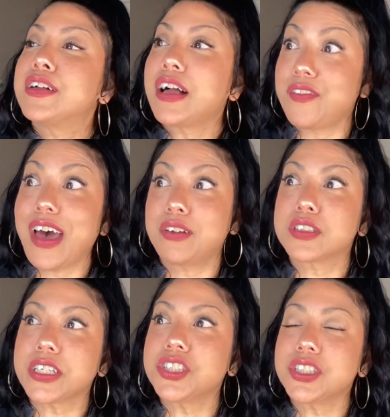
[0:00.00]
had
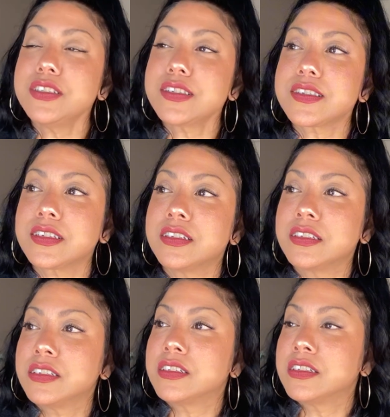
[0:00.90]
relations
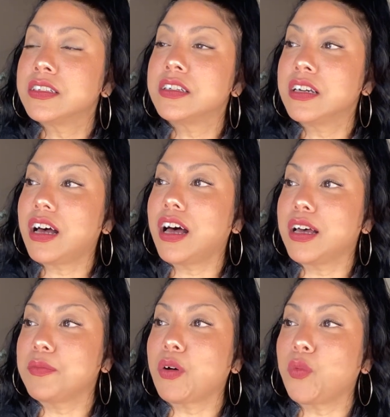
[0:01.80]

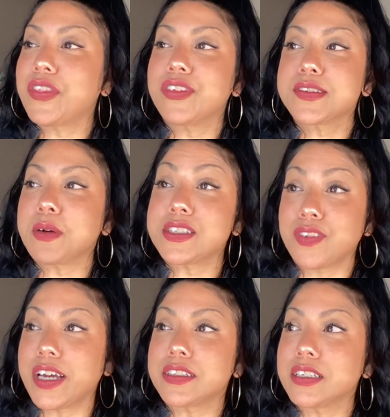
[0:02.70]
with this best
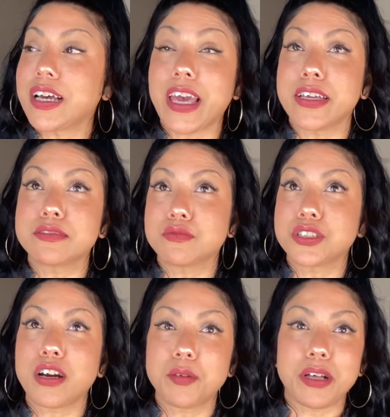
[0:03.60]
friend. Again, we're
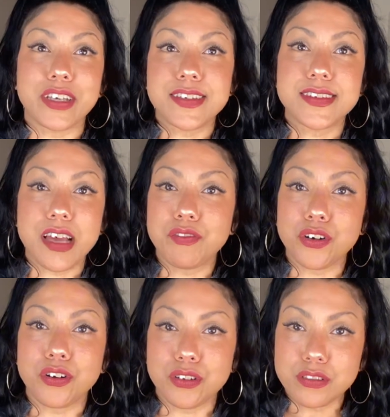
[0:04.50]
talking about like
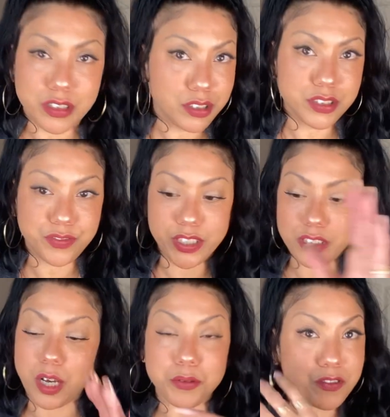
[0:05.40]
several different
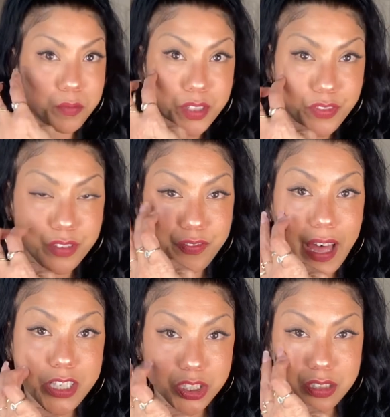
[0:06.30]
couples from different
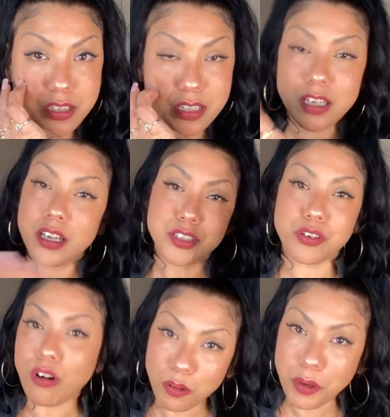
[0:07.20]
factions. You're
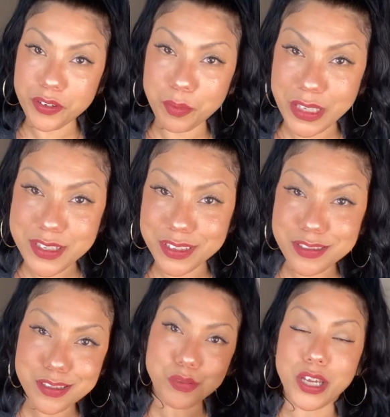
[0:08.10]
all part of the
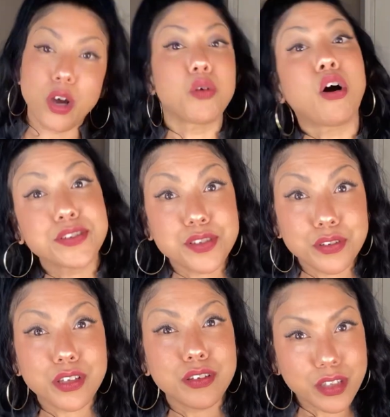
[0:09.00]
Masons, right? Oh, also
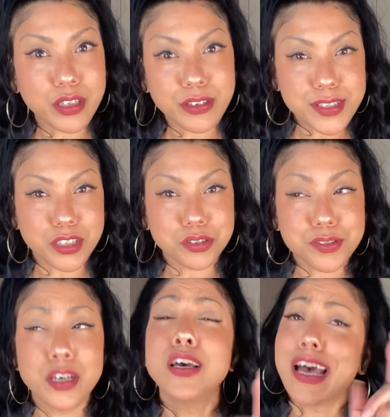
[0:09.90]
the Hells Angels,
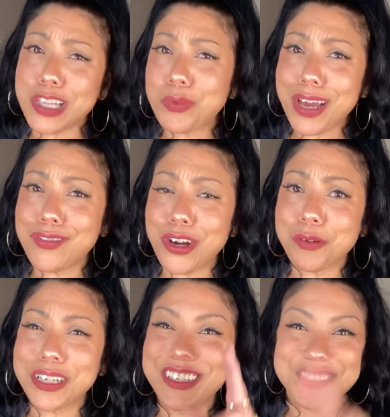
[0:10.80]
and then we have the
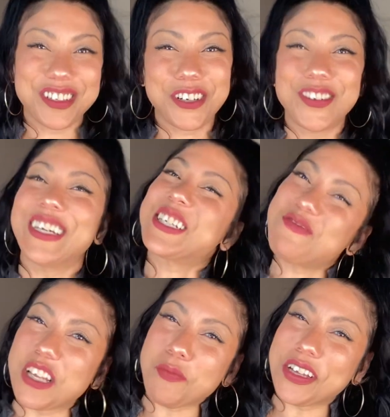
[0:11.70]
Armenians and the Greeks.
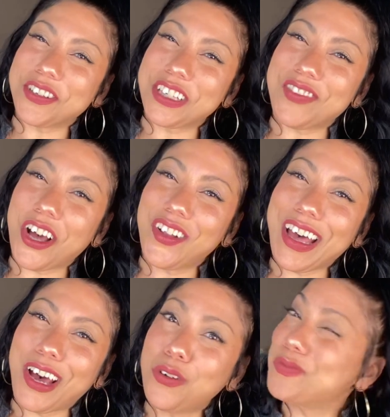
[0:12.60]
Didn't mean to leave y'all
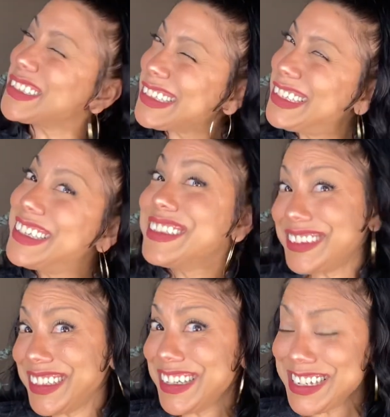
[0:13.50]
out.
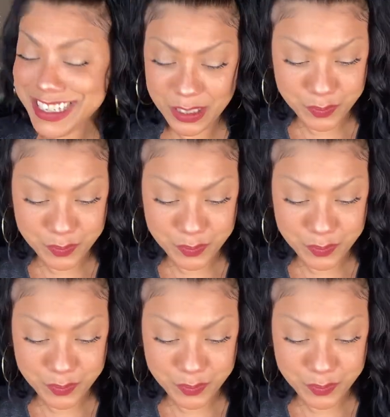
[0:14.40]
Ding.